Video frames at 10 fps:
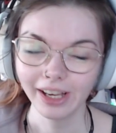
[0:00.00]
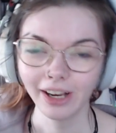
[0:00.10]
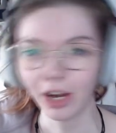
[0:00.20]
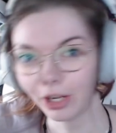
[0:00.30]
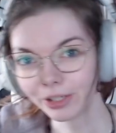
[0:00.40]

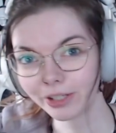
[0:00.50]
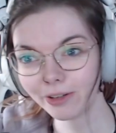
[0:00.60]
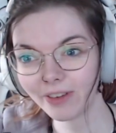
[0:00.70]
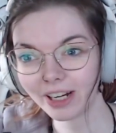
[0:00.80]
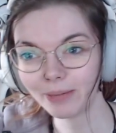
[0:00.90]

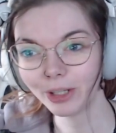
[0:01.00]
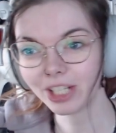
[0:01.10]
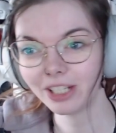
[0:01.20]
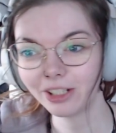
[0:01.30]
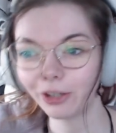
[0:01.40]
also very
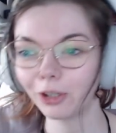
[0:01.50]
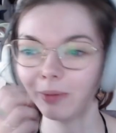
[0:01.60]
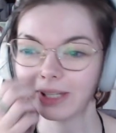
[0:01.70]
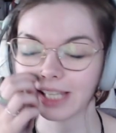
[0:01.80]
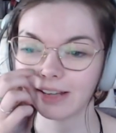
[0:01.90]
much into Good
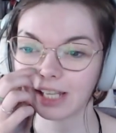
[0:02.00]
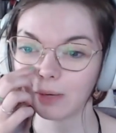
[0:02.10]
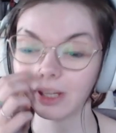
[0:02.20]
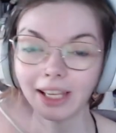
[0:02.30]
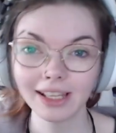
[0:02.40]
Omens. I was
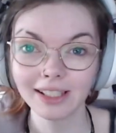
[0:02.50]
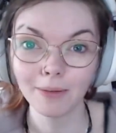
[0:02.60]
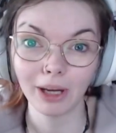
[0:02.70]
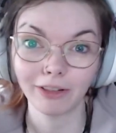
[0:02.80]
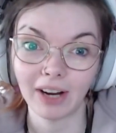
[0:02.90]
like, well, I guess
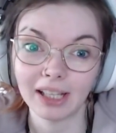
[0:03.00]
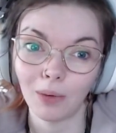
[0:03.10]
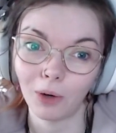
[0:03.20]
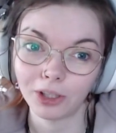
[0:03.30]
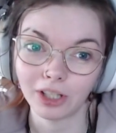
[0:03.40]
I better
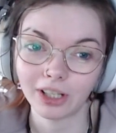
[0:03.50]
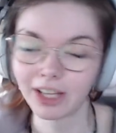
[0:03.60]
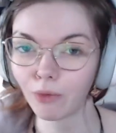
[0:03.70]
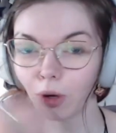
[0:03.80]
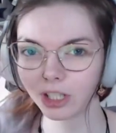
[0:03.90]
finally watch it,
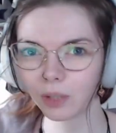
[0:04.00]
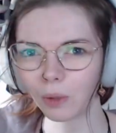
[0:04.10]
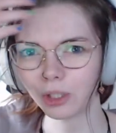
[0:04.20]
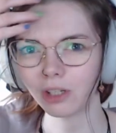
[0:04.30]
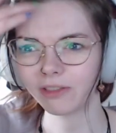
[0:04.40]
because I've wanted to
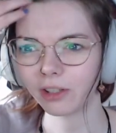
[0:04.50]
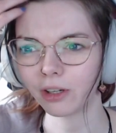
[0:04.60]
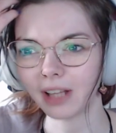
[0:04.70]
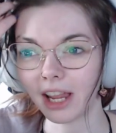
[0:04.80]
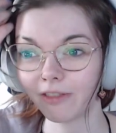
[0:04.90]
watch it
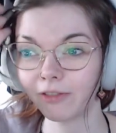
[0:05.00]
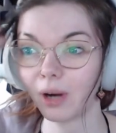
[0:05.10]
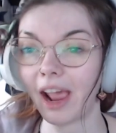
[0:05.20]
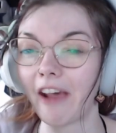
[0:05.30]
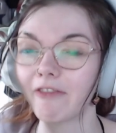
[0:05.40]
for like
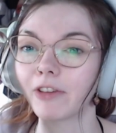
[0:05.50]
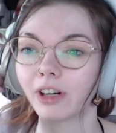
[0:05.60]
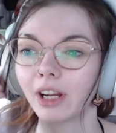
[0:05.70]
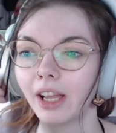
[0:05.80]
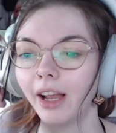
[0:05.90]

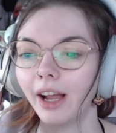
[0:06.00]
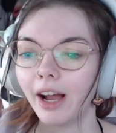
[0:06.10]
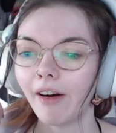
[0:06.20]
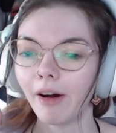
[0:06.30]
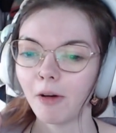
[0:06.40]
forever.
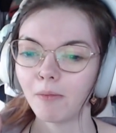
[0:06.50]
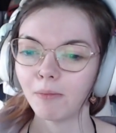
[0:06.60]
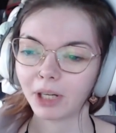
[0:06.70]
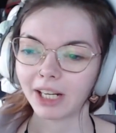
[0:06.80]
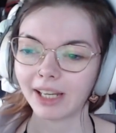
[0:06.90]

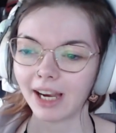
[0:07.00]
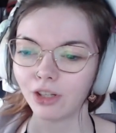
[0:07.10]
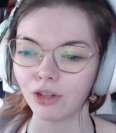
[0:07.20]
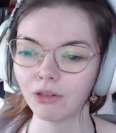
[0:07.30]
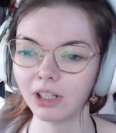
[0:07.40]
But I
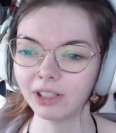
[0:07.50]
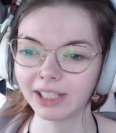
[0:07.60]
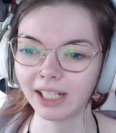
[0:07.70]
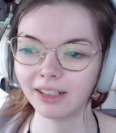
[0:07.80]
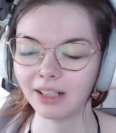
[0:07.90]
kind of
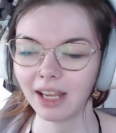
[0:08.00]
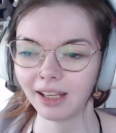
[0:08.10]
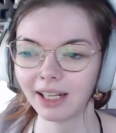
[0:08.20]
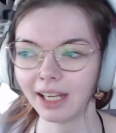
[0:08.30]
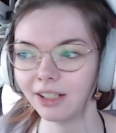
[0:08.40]
struggled to
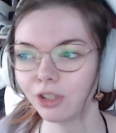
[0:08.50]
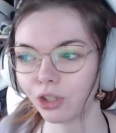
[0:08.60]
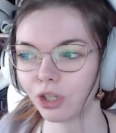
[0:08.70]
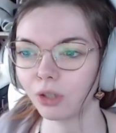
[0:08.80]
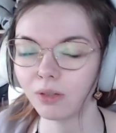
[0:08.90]
get into
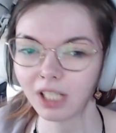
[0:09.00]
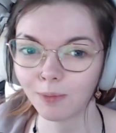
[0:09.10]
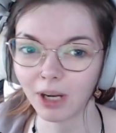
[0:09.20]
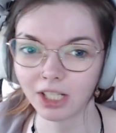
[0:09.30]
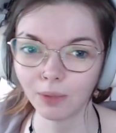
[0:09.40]
shows,
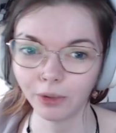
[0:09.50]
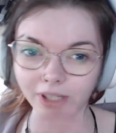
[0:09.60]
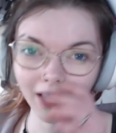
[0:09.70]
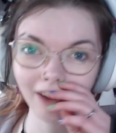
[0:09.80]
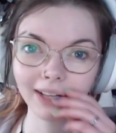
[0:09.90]
especially
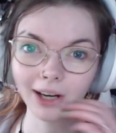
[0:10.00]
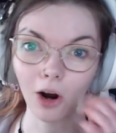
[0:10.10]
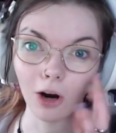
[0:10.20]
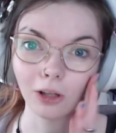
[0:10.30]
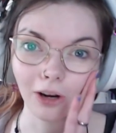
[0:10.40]
ones that have like
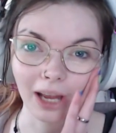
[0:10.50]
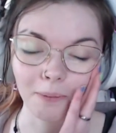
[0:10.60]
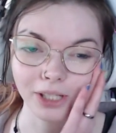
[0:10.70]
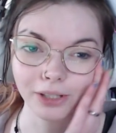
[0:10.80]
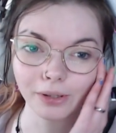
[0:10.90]
hour long
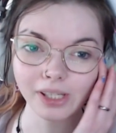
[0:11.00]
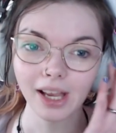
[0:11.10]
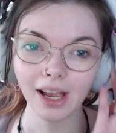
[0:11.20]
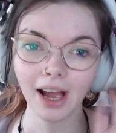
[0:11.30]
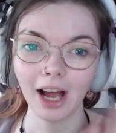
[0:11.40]
episodes.
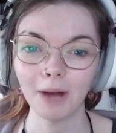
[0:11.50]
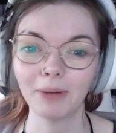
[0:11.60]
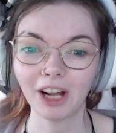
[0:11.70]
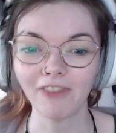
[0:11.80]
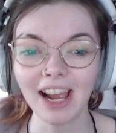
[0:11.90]

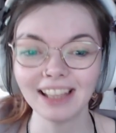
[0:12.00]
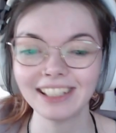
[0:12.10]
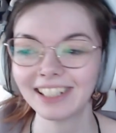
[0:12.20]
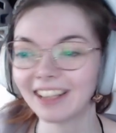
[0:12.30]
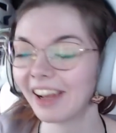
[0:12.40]
But I
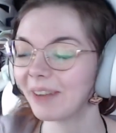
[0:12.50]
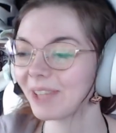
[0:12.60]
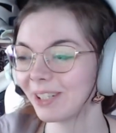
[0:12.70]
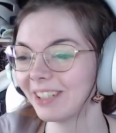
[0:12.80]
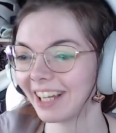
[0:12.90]
finally did it, and I'm
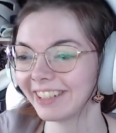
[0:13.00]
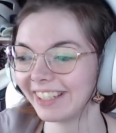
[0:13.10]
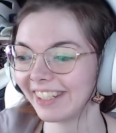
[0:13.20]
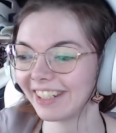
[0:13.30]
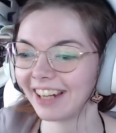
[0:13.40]
so glad
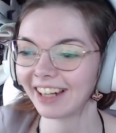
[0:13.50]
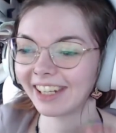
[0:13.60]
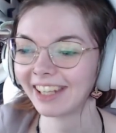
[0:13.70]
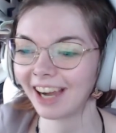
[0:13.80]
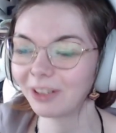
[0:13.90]
that I did, and
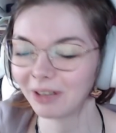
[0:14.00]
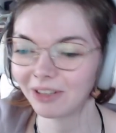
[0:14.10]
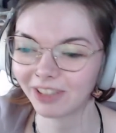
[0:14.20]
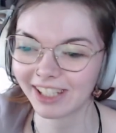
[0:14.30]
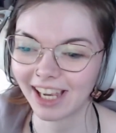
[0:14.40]
I cannot
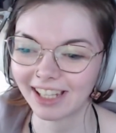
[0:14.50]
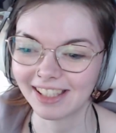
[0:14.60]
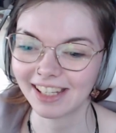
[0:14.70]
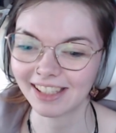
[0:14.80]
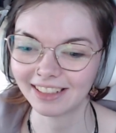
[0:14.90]
wait for the
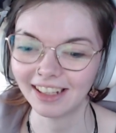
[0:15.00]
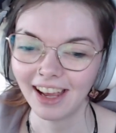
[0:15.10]
second season.